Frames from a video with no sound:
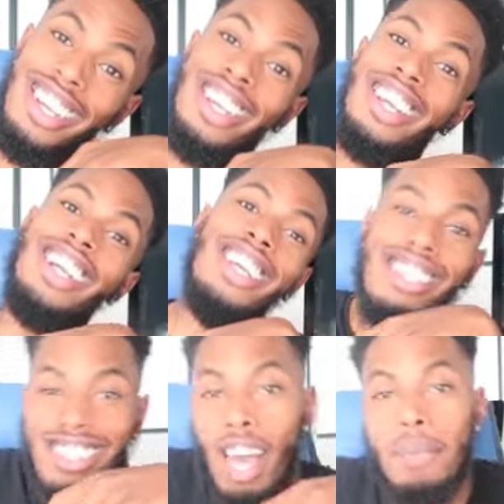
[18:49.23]

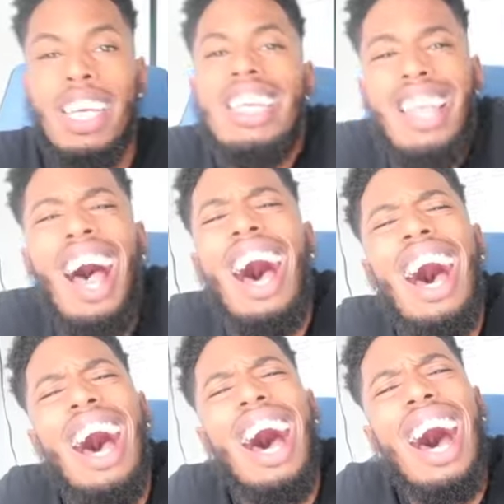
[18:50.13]
it's time to
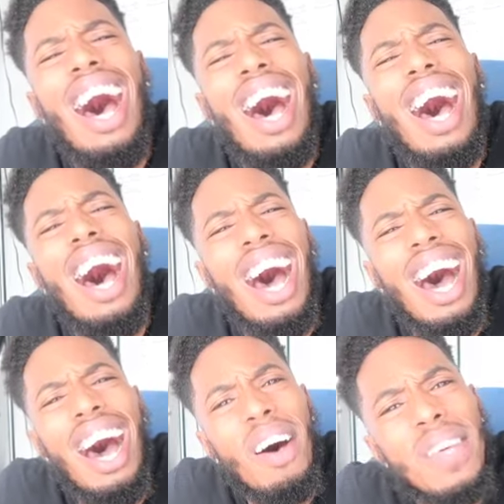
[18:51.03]

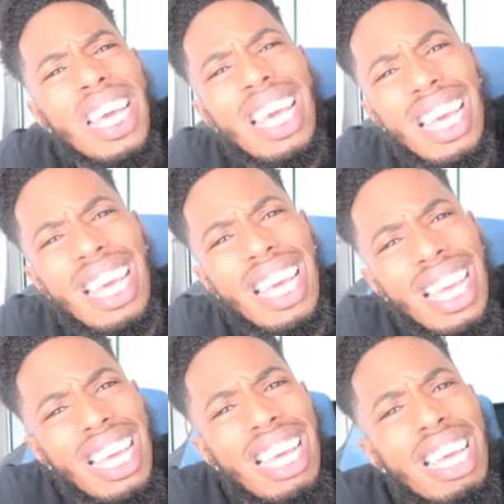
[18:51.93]
dive
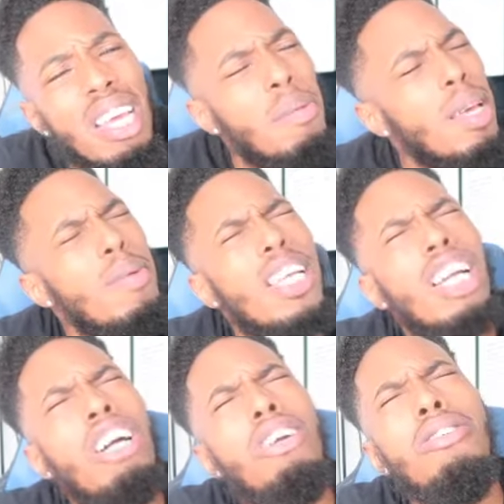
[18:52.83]
in, baby
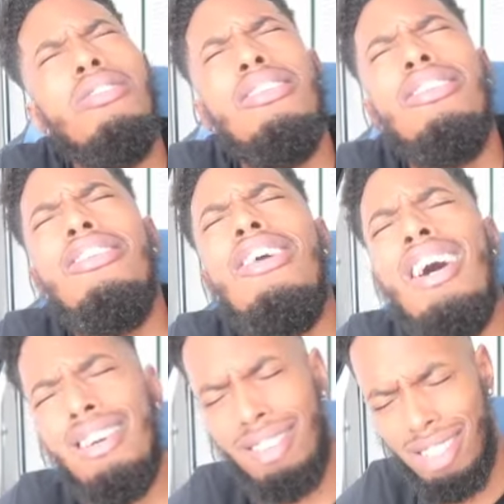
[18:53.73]

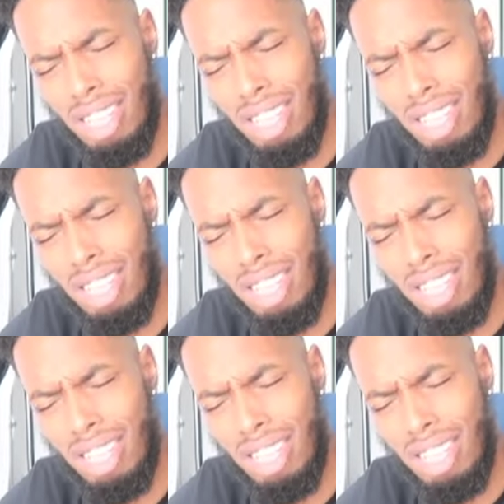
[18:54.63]
girl.